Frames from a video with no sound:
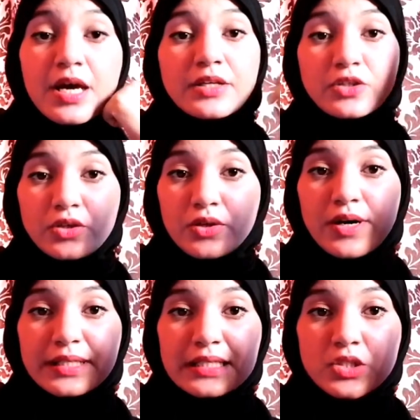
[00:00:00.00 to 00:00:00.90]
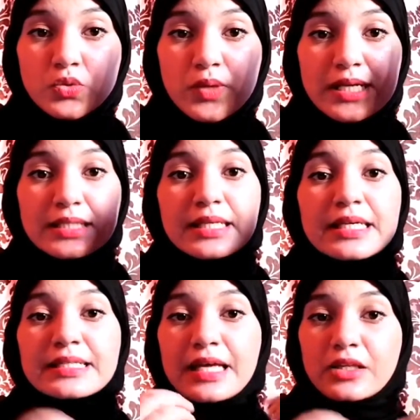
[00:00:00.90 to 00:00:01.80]
The chronic stress
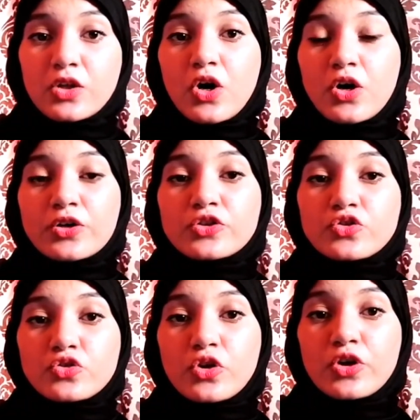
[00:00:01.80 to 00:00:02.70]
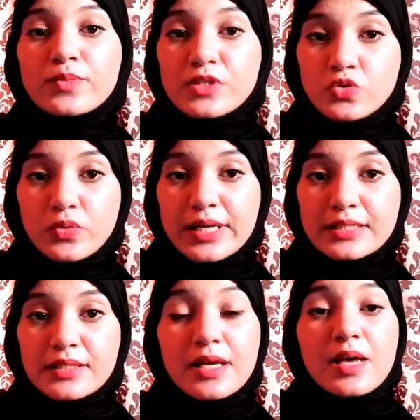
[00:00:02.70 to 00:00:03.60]
is a long-term
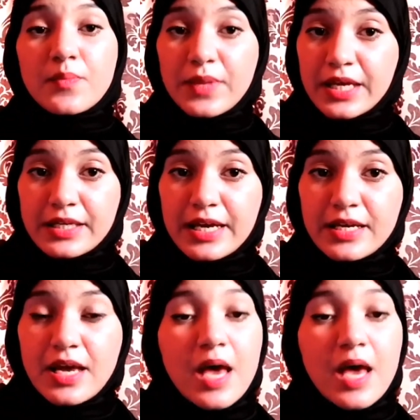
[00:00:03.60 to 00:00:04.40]
stress, meaning